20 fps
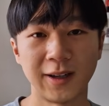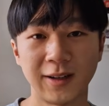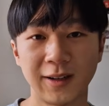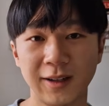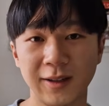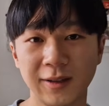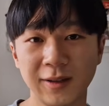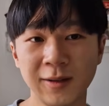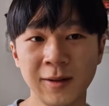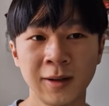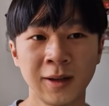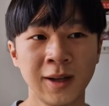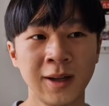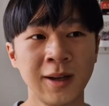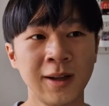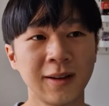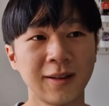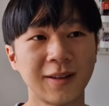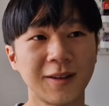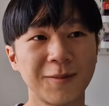deal.
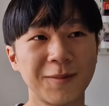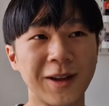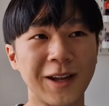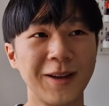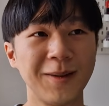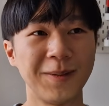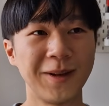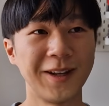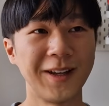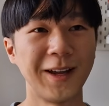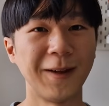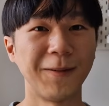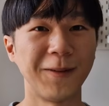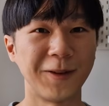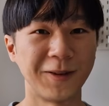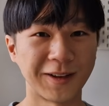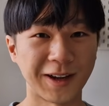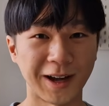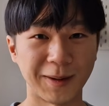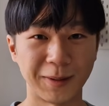So maybe if you
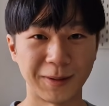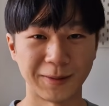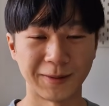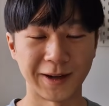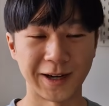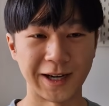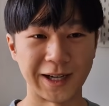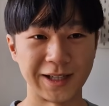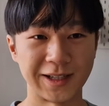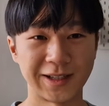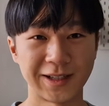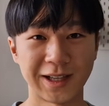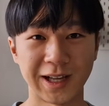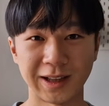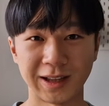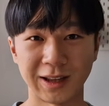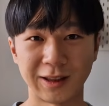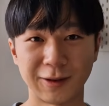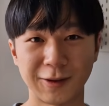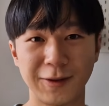time it right, just get
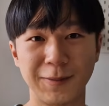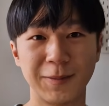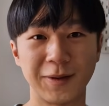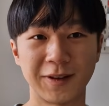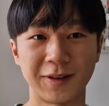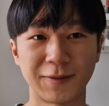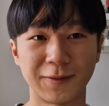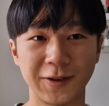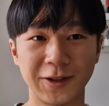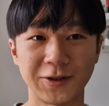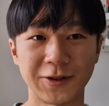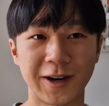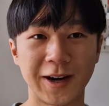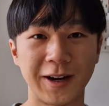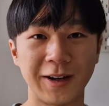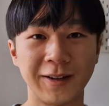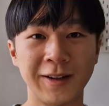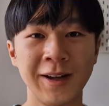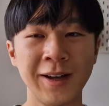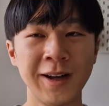the 3 months free
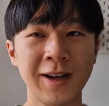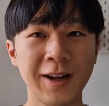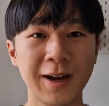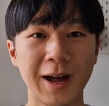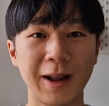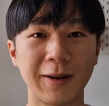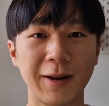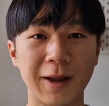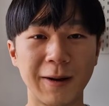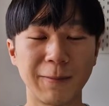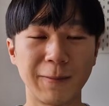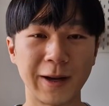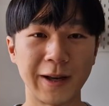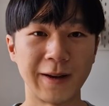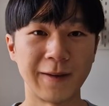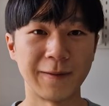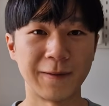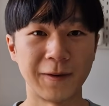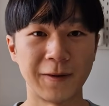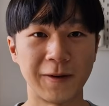trial and then
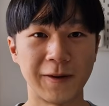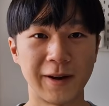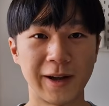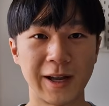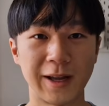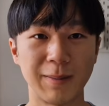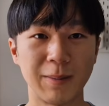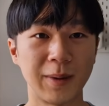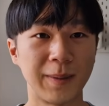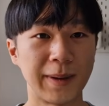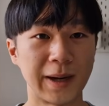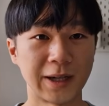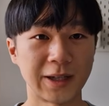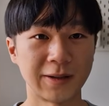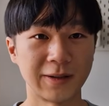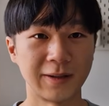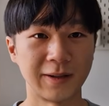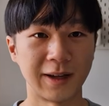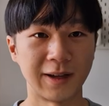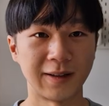wait for a
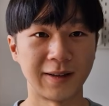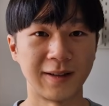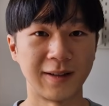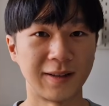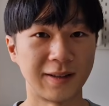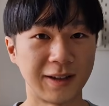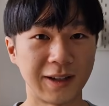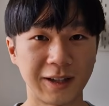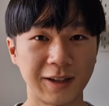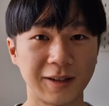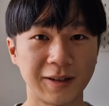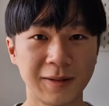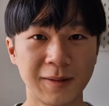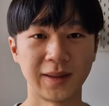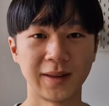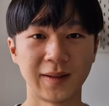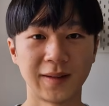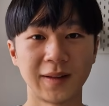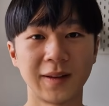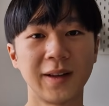perpetual license deal.
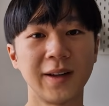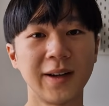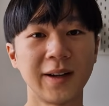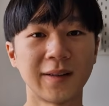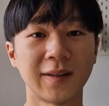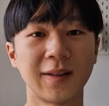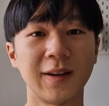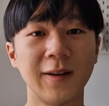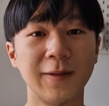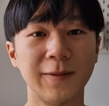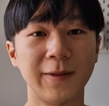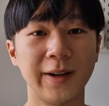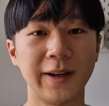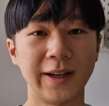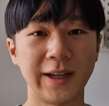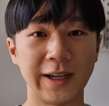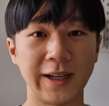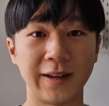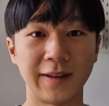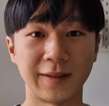So the next software
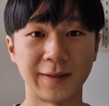is